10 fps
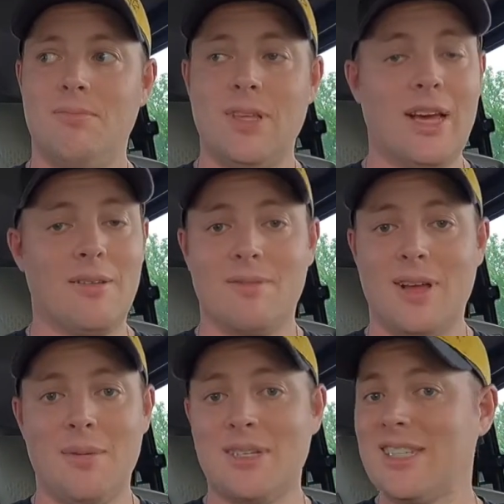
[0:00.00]
Yeah,
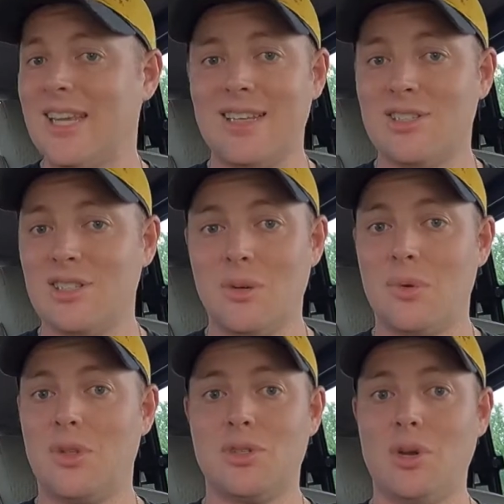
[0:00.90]
I'm excited to see
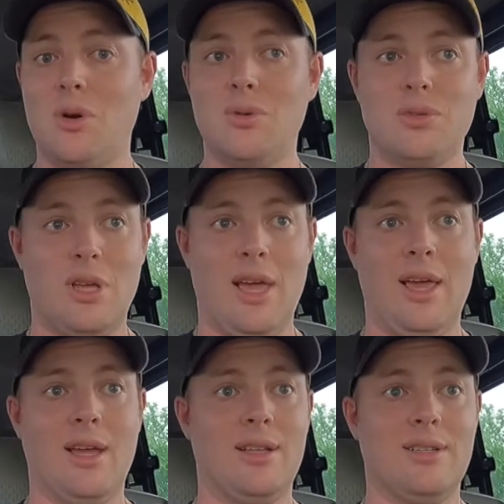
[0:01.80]
where this goes,
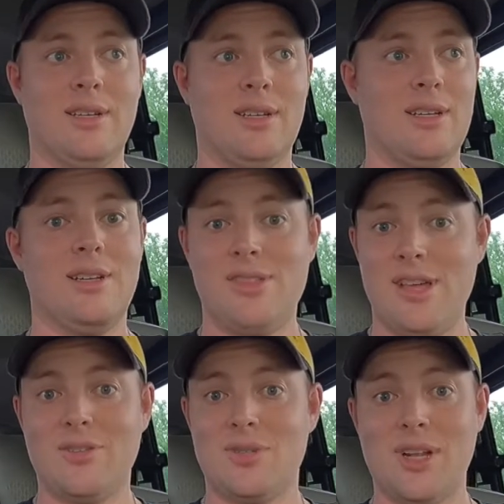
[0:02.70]
and
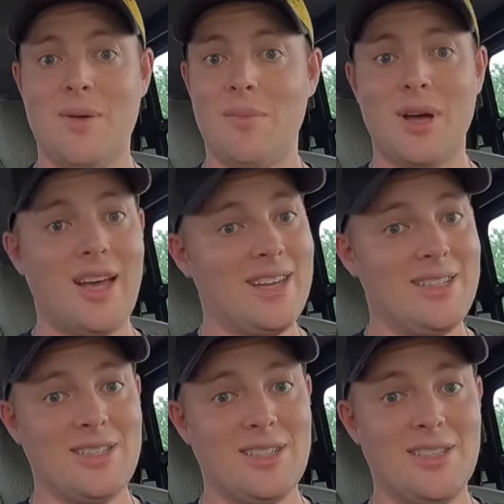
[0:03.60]
thanks for stopping by
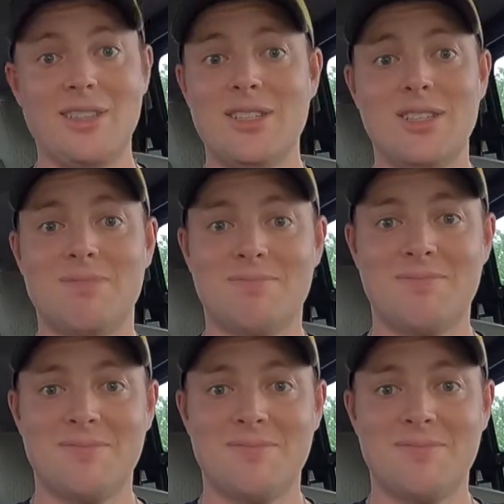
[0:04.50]
to listen.